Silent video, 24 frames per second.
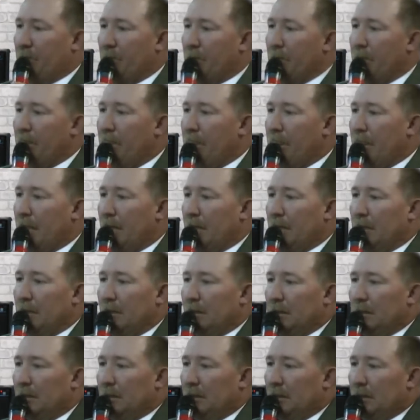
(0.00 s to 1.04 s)

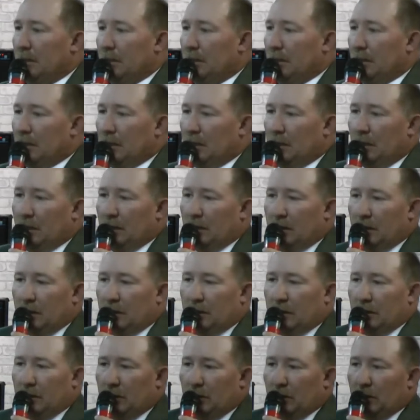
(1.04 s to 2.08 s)
No one is speaking in this clip.